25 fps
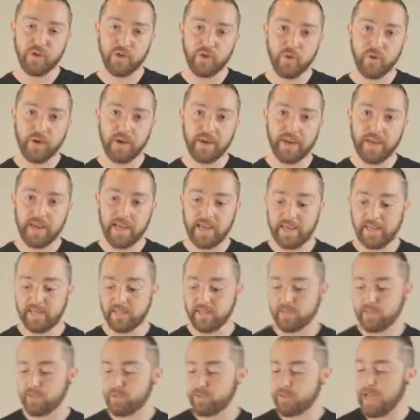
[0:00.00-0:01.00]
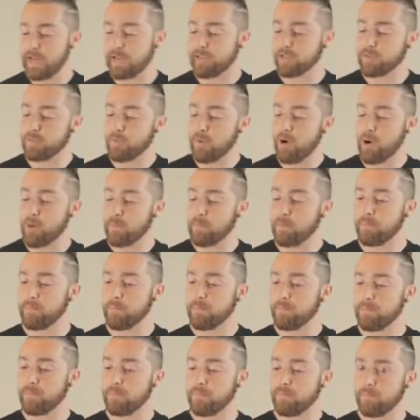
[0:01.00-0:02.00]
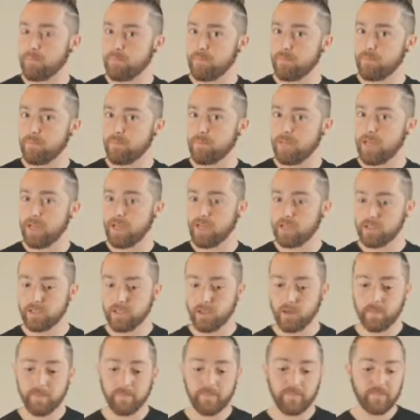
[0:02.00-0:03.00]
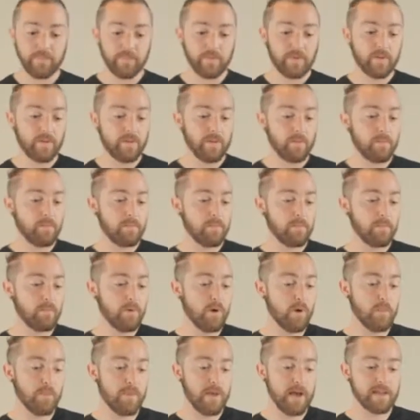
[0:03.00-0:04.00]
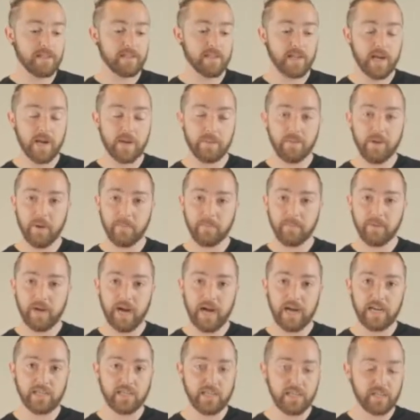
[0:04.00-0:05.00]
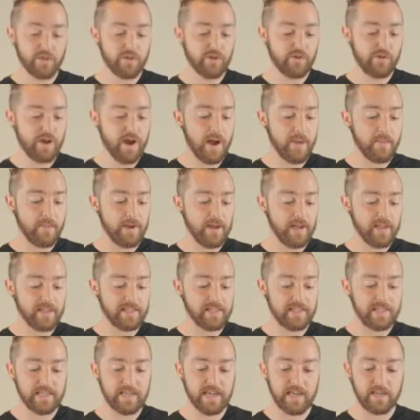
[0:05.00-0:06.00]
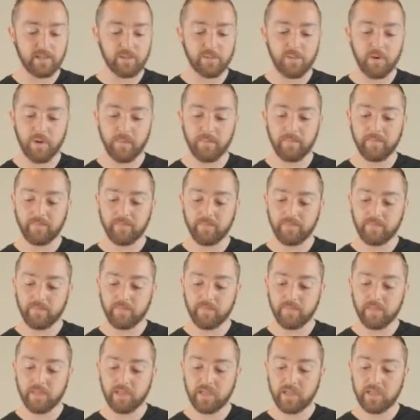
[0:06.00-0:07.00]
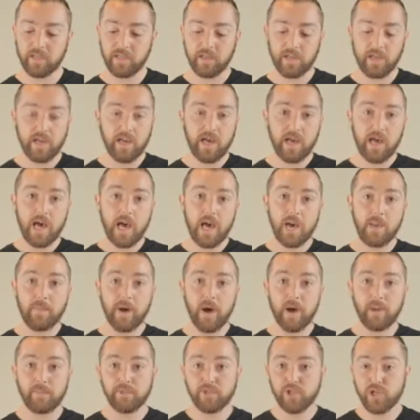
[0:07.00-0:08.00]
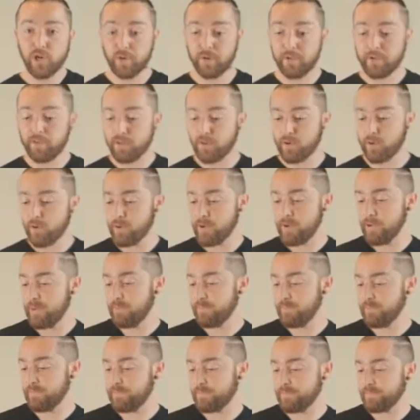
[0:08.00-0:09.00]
the coin into Down's palm. So, boom, as I come up, I gesture to grab, it's in Down's palm. I mime showing the coin,